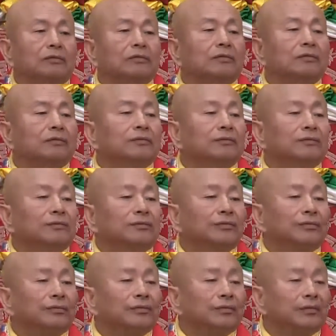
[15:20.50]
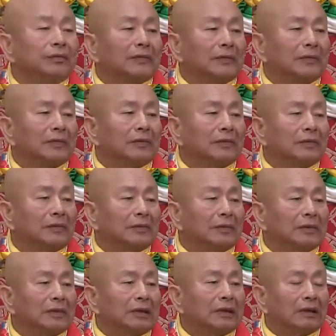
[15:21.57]
from them in Hiking Kuan
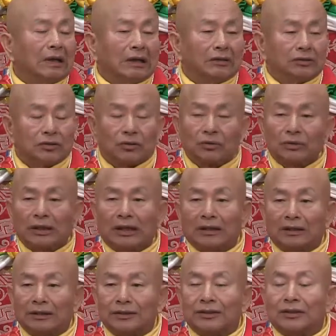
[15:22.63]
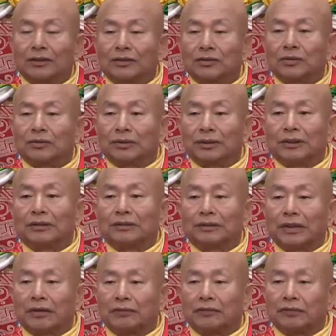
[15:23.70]
Yin Sutra, and you would receive protection from
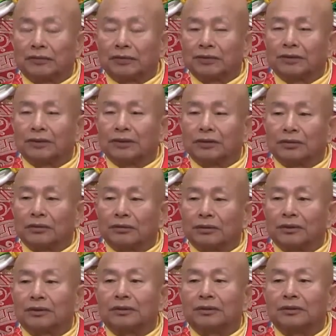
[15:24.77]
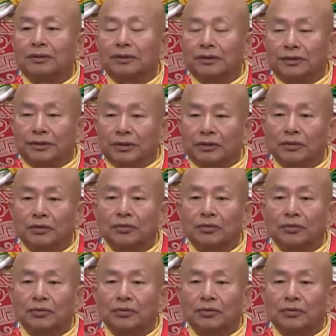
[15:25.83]
all the Buddhas and Bodhisattvas.